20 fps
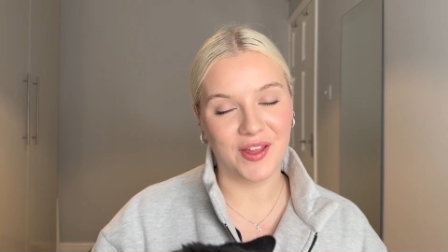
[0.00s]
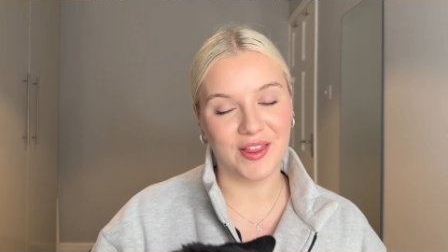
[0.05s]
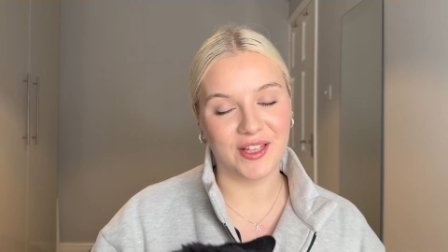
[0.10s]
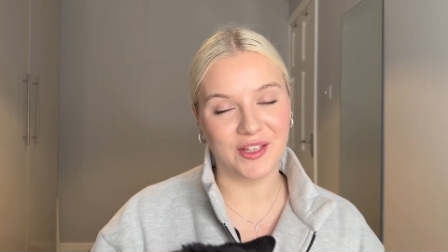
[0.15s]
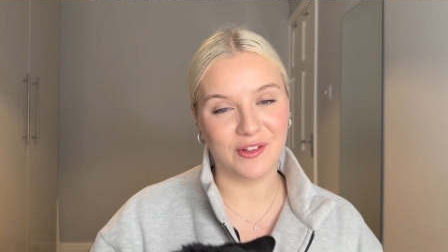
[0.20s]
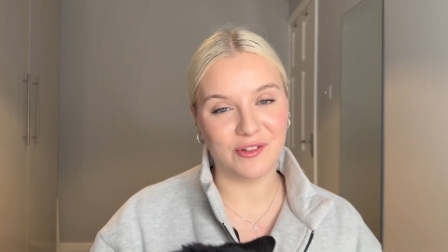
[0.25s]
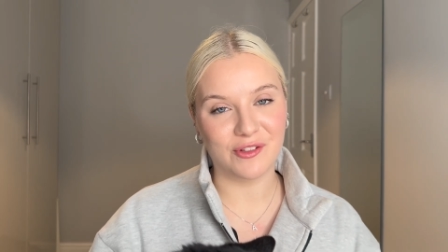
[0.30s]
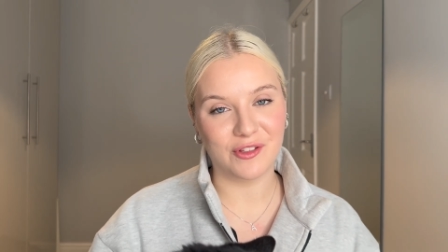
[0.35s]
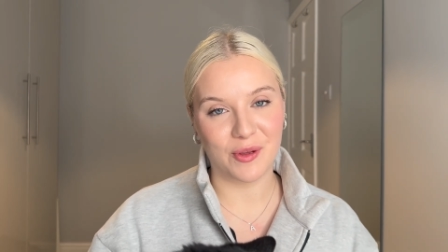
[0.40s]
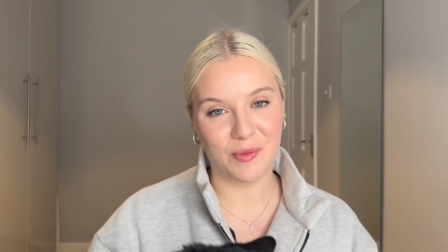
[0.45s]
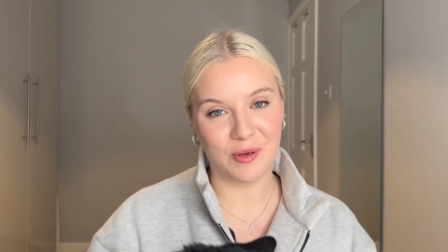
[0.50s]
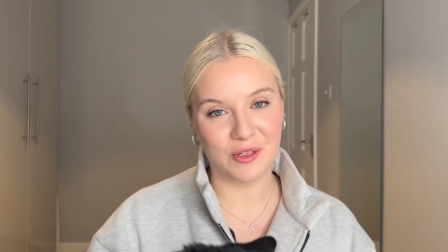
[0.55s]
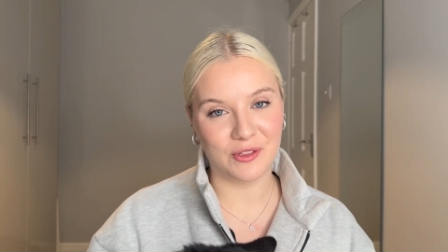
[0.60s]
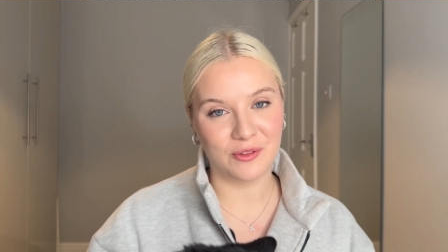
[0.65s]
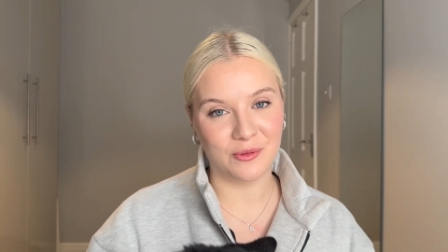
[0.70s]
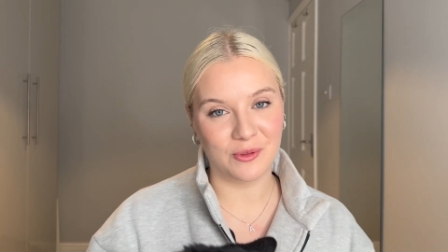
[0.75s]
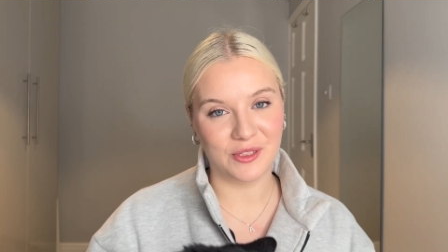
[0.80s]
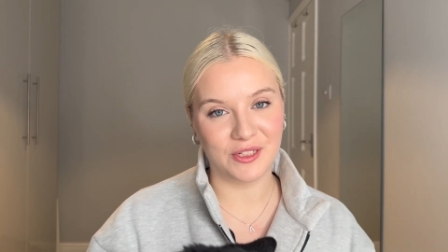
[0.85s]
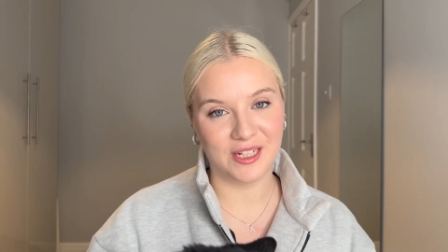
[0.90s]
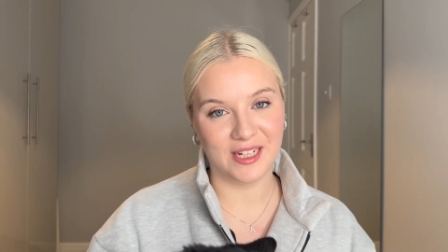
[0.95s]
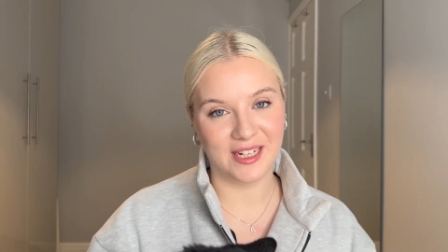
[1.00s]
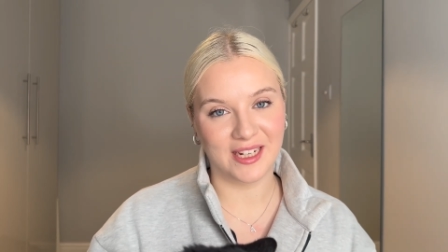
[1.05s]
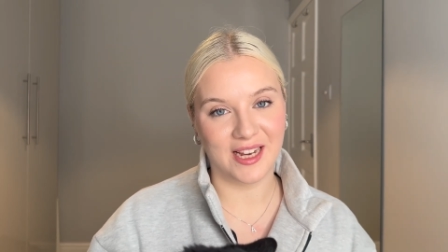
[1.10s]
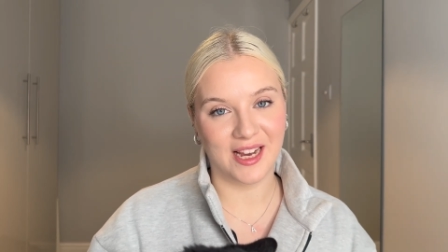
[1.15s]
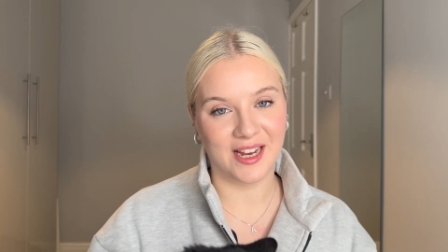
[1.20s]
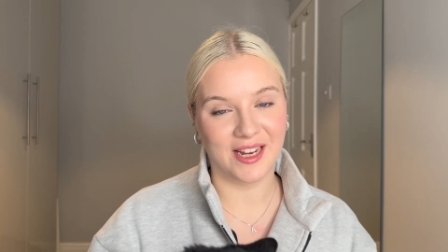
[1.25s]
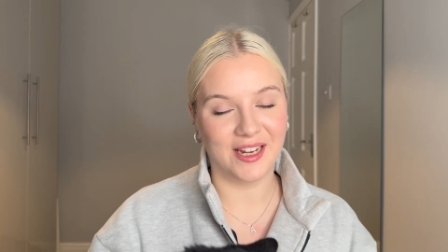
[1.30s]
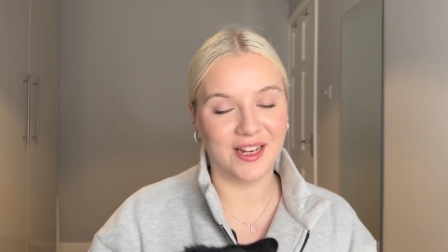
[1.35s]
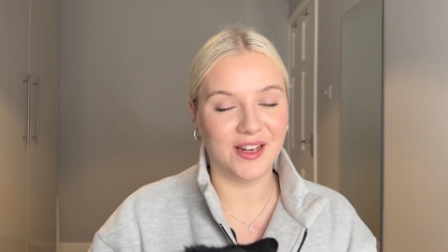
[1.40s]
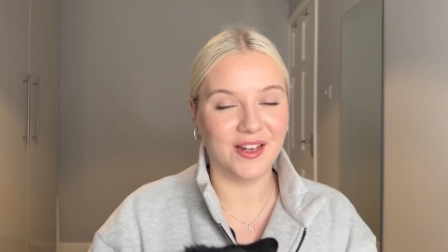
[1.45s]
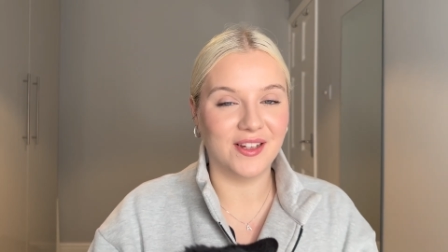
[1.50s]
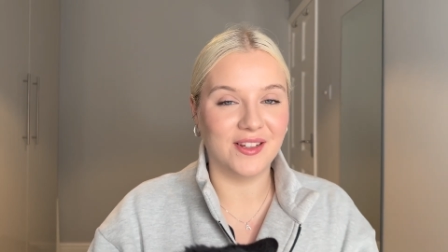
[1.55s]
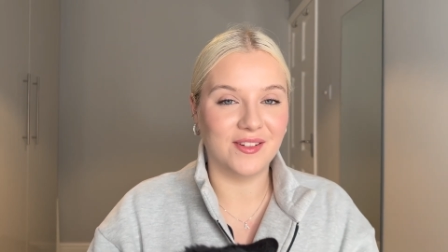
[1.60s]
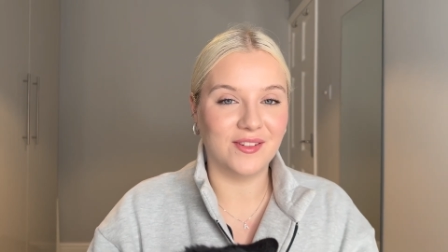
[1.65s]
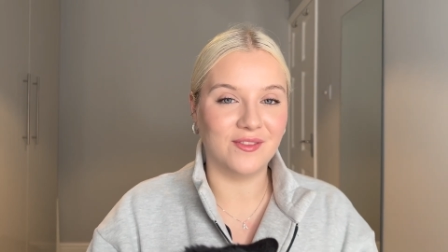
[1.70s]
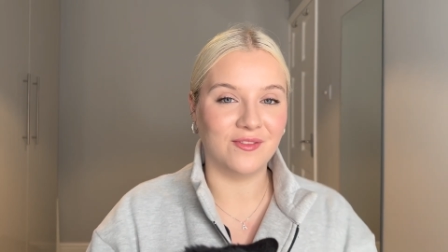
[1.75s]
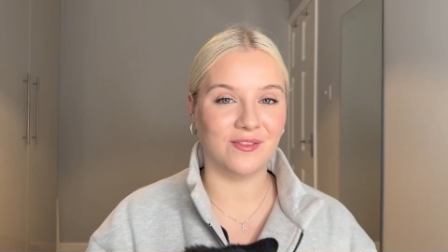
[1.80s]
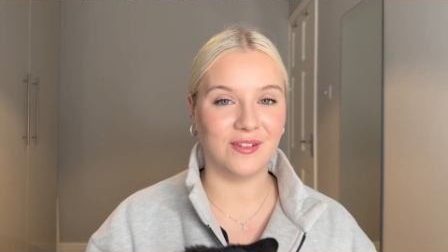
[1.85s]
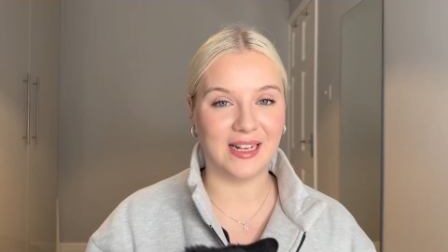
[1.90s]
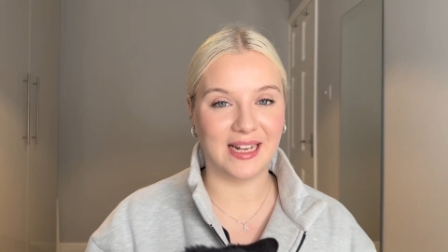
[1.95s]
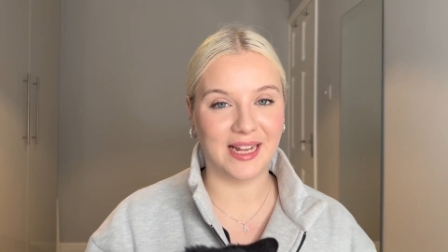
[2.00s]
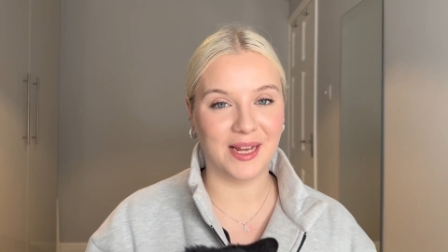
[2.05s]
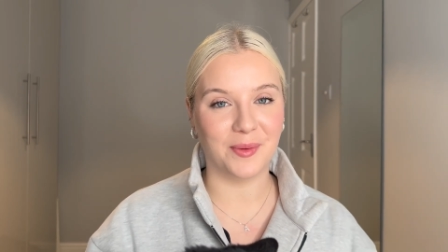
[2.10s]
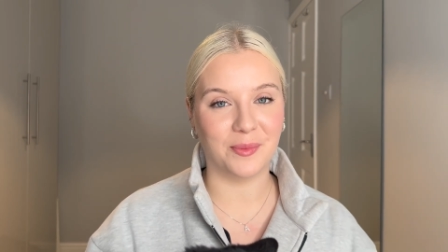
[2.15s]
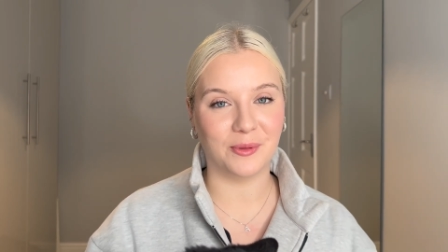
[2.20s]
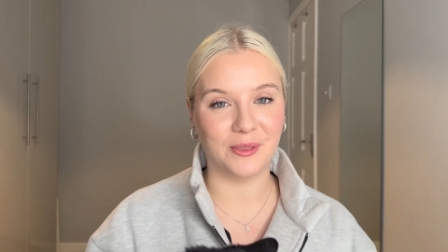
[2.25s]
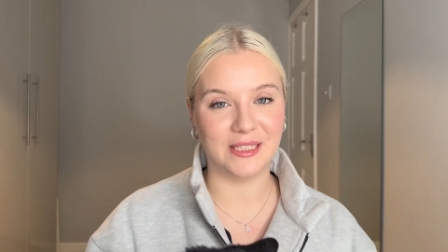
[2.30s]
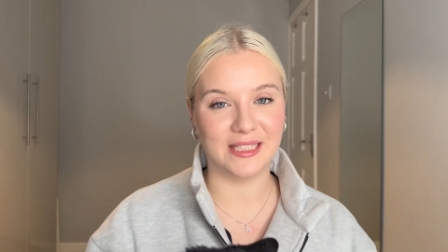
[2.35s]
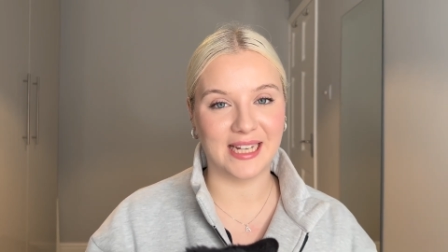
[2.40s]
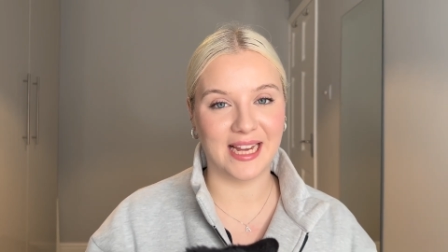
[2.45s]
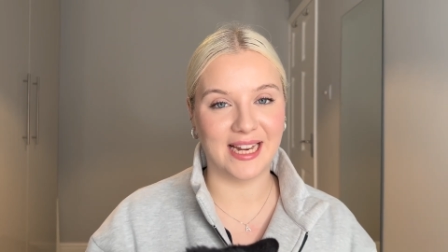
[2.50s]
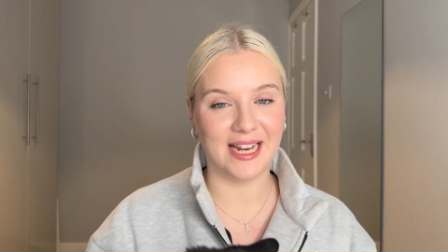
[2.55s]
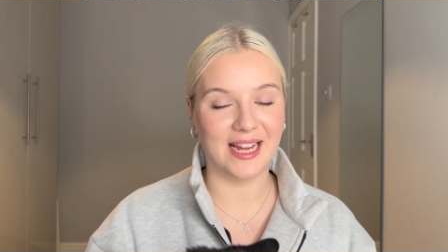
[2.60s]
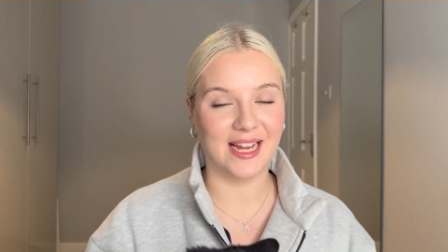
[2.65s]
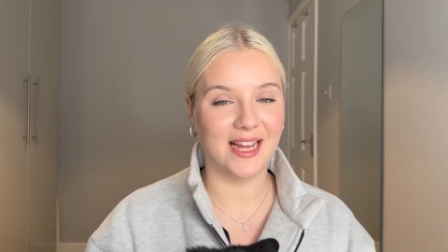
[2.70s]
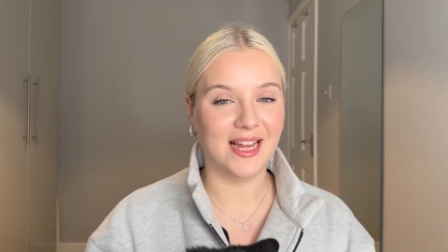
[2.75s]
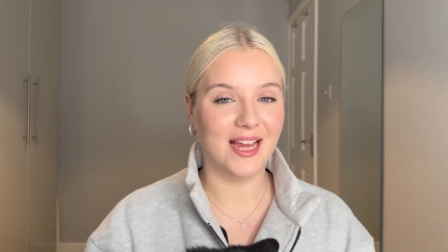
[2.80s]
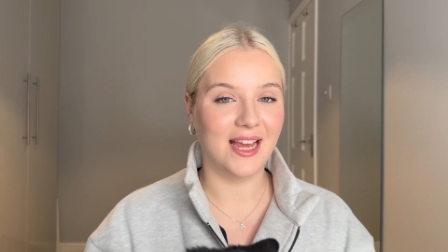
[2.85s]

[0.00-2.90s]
Thank you so much for watching. I really appreciate it.